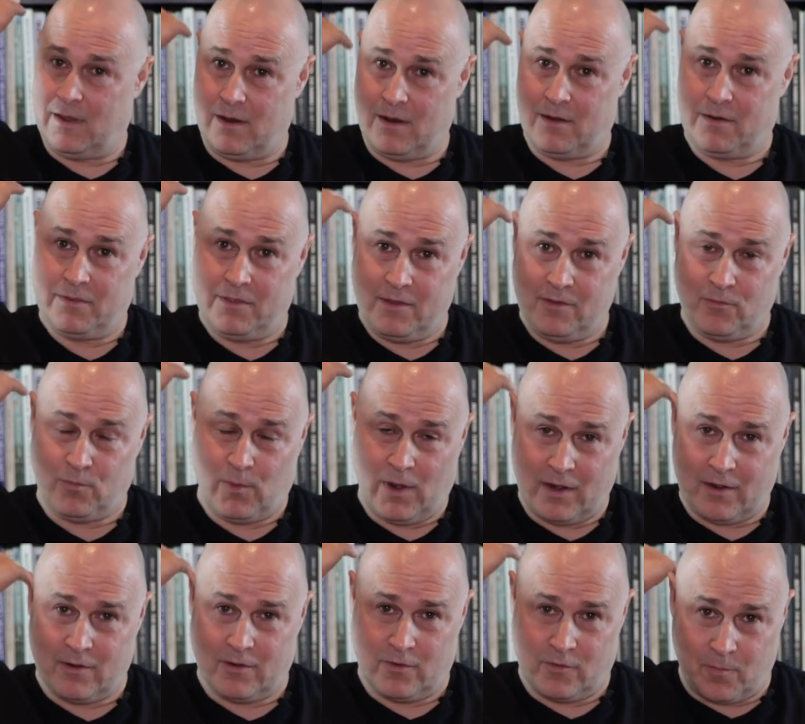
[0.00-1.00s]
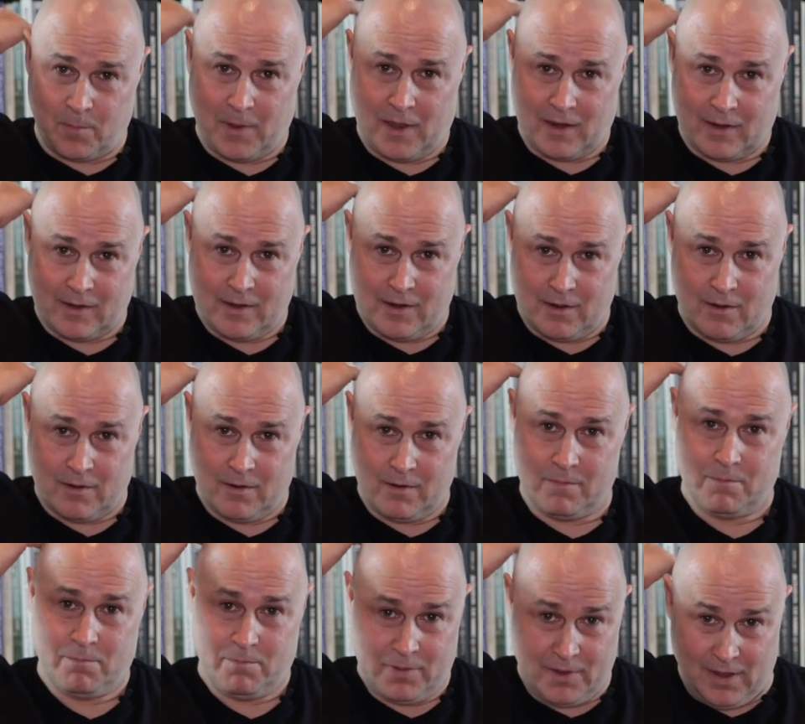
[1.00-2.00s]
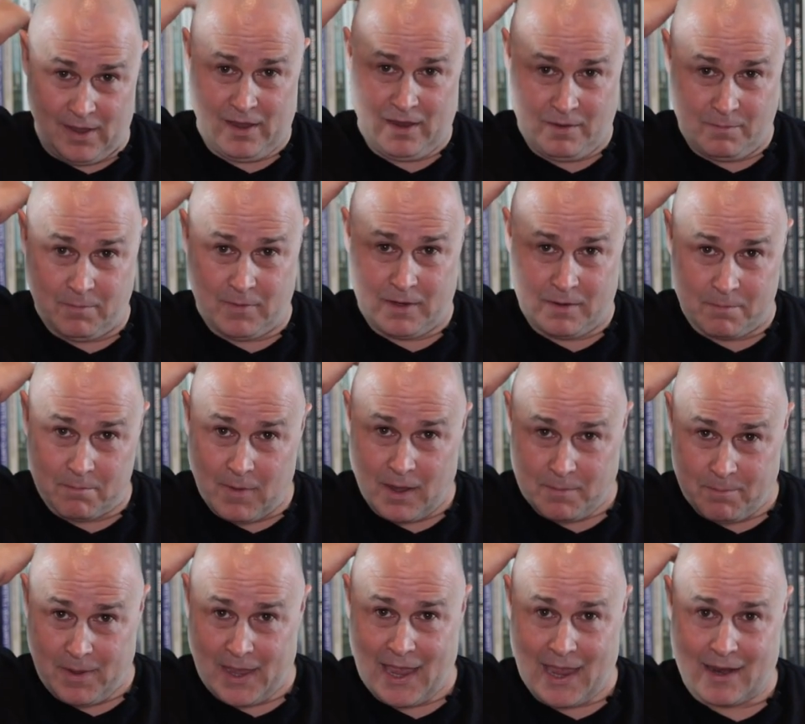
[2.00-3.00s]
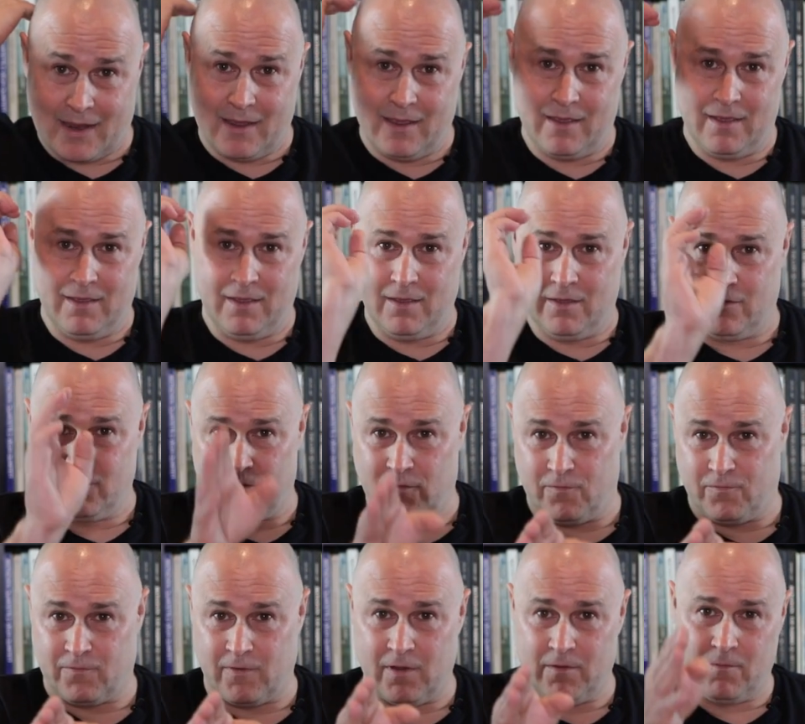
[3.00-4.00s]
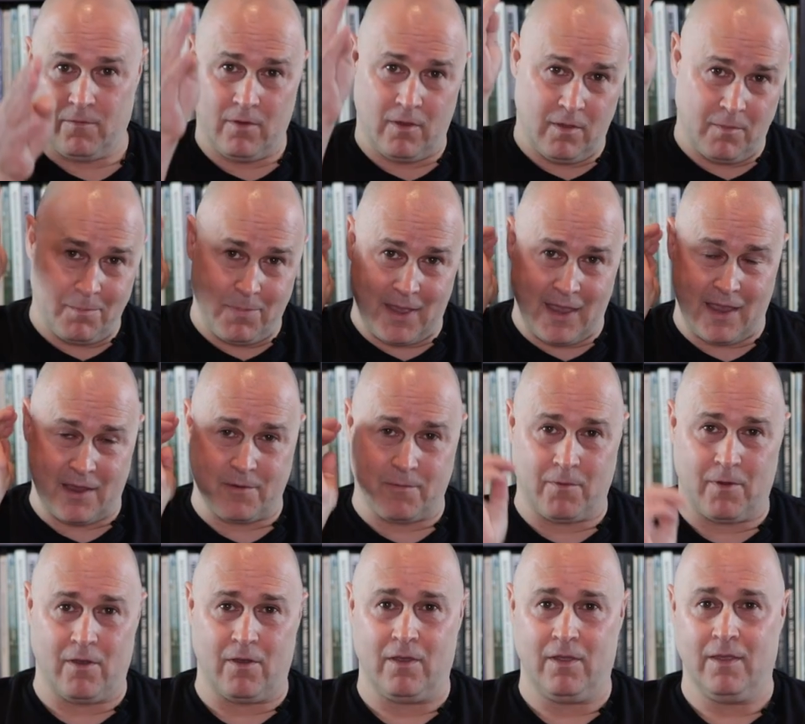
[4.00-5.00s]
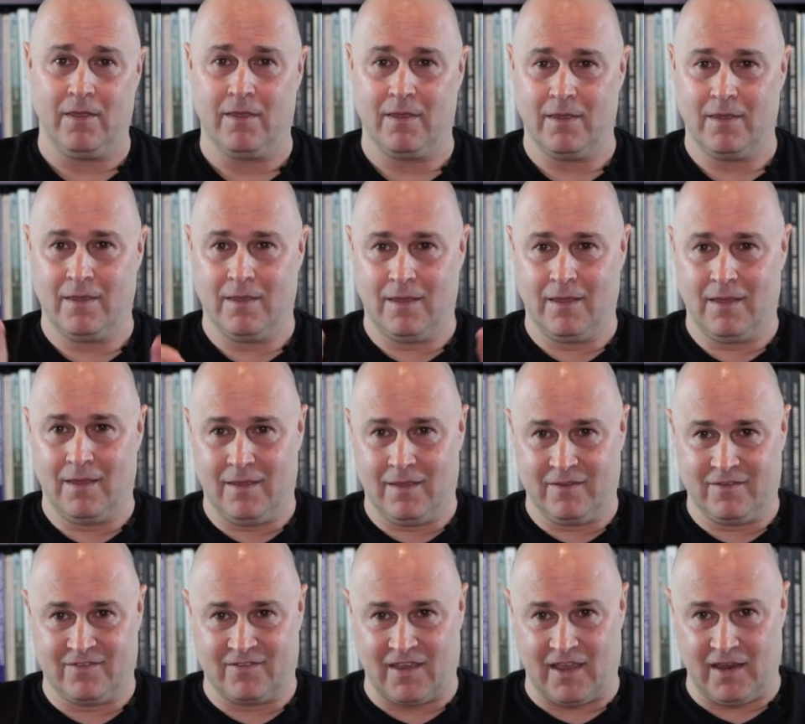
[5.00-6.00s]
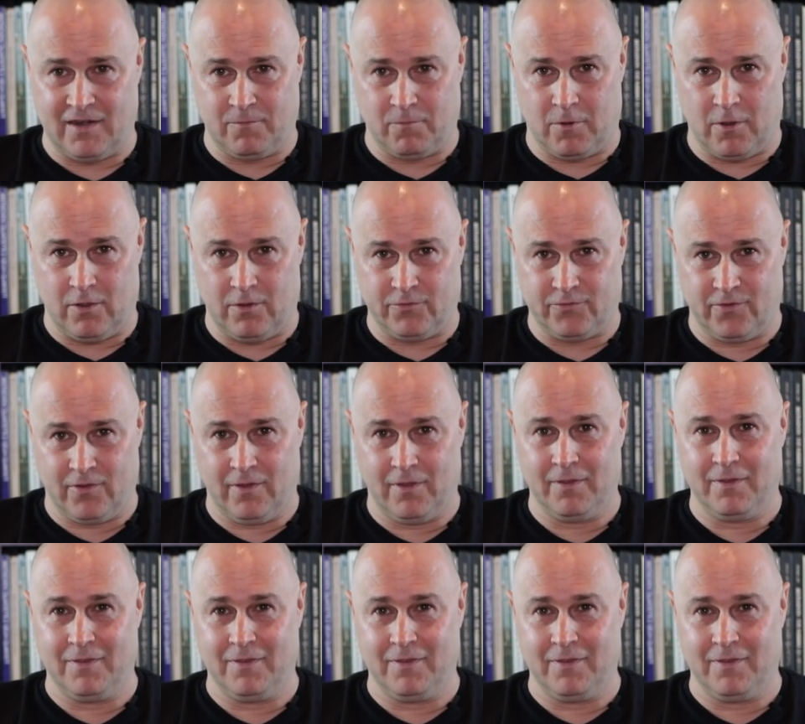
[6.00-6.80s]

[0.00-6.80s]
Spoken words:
are these records back here behind me, my back. So front wall, back wall, side walls.